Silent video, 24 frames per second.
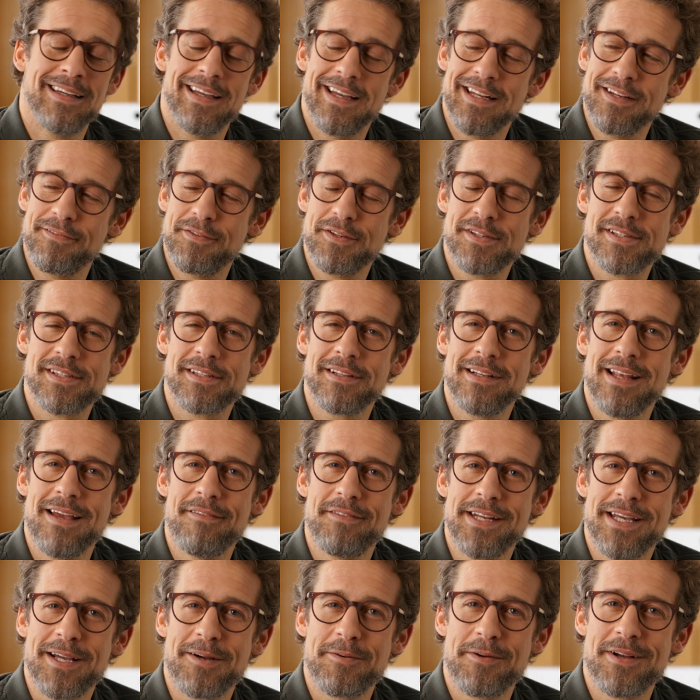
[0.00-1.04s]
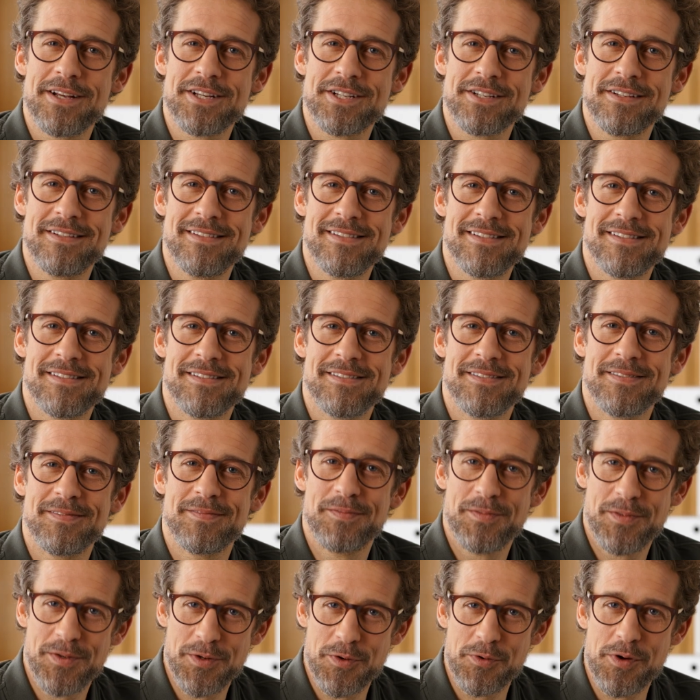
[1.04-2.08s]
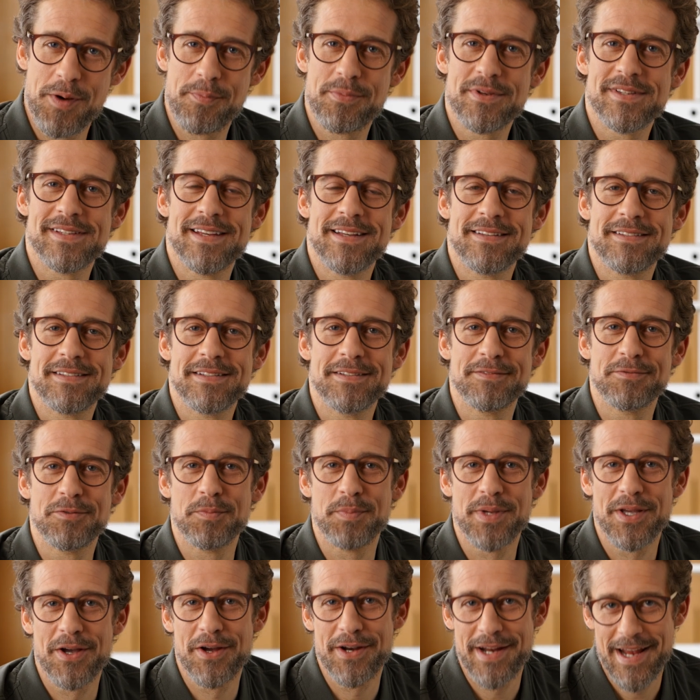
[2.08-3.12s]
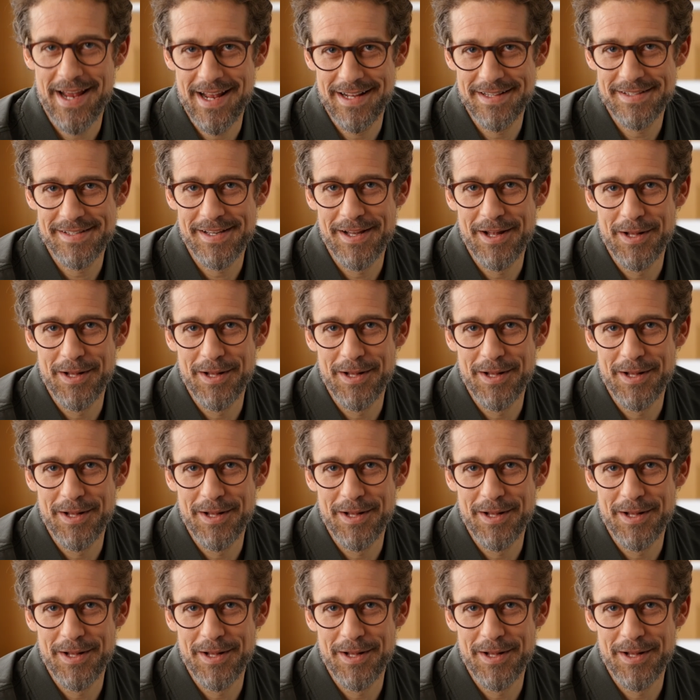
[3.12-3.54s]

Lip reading: And if you still have any questions, your representative will be on hand to